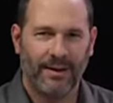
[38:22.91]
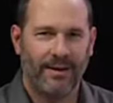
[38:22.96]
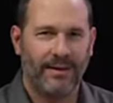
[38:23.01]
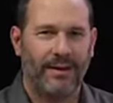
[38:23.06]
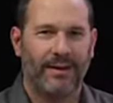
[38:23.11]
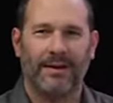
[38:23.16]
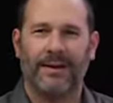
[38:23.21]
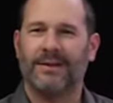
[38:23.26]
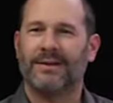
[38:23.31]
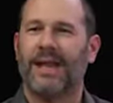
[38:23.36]

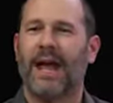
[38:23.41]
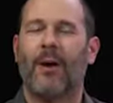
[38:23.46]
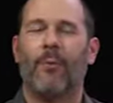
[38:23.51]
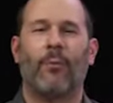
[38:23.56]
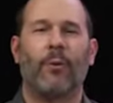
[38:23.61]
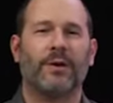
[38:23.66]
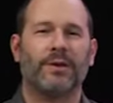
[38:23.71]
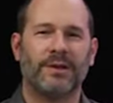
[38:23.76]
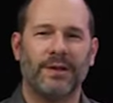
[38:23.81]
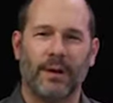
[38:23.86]
And it's that
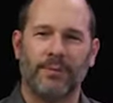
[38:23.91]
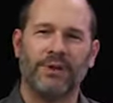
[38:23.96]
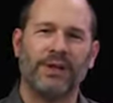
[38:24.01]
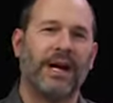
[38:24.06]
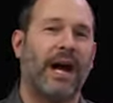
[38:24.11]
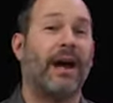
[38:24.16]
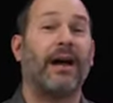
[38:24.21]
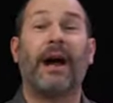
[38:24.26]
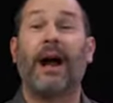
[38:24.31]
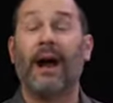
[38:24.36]
one subject.
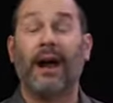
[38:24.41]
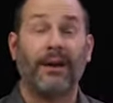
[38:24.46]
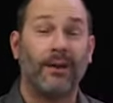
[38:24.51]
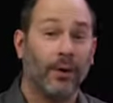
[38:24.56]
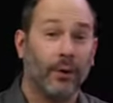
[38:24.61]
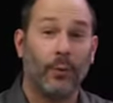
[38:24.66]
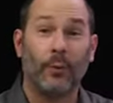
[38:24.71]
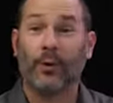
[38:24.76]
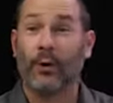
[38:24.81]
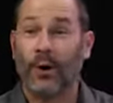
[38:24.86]
I
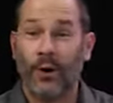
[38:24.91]
know we're